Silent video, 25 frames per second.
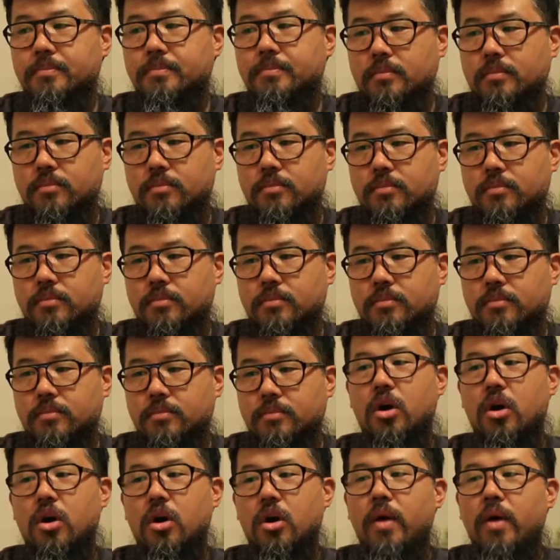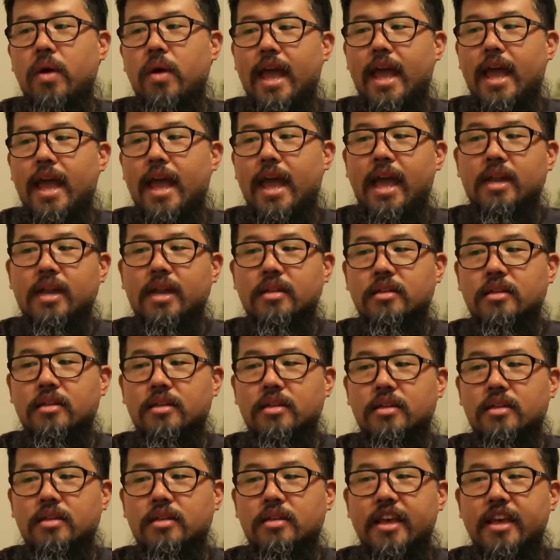to go and
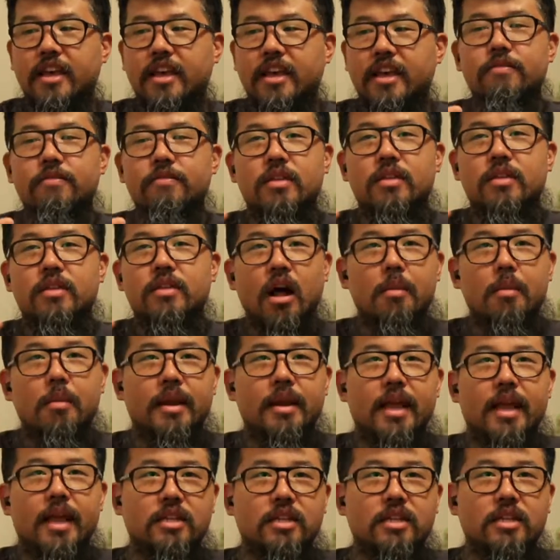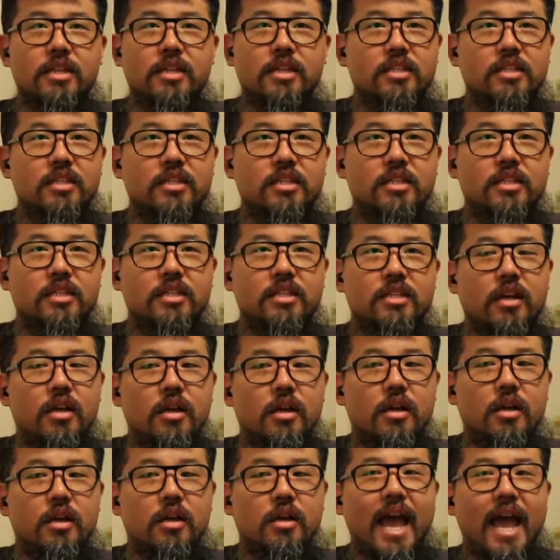give the almanac to his
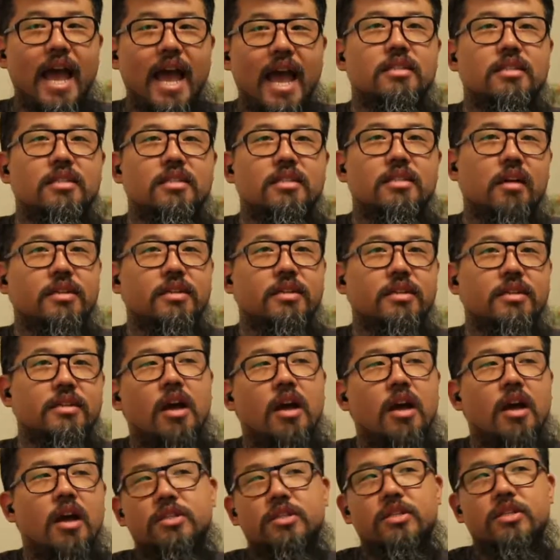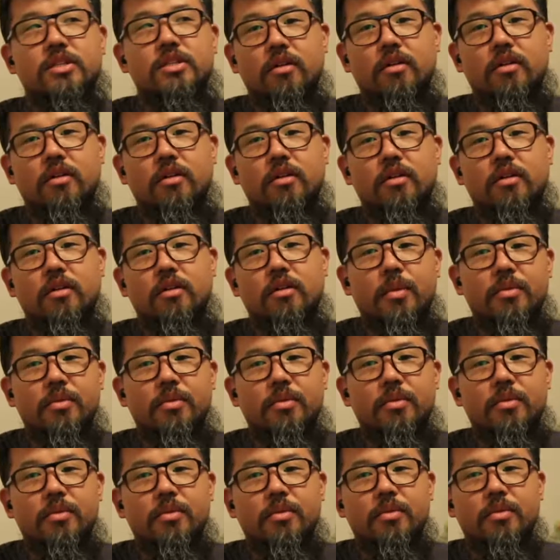past self, his younger self from the
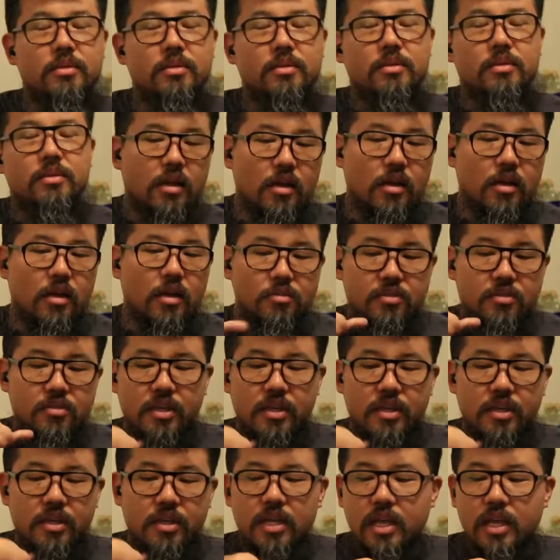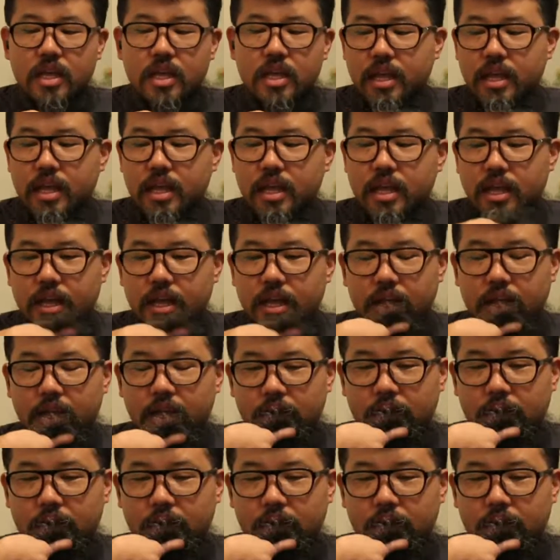first movie, and